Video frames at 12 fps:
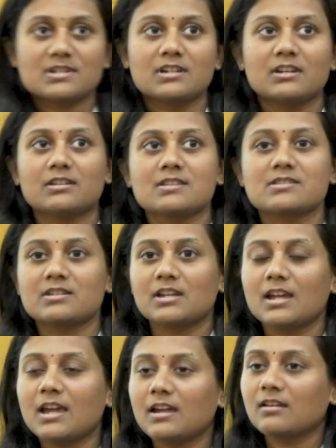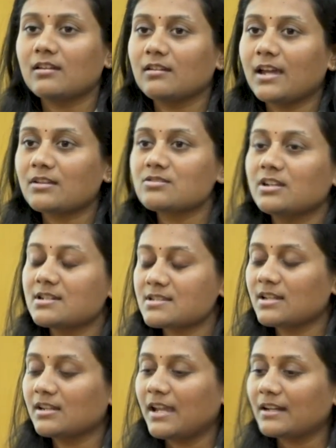in industry and actually it's
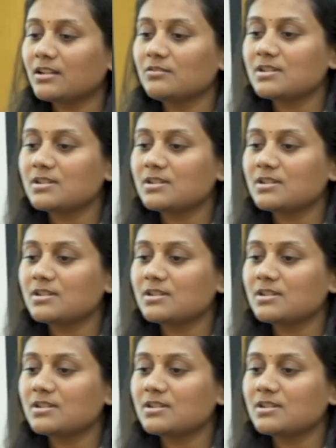an active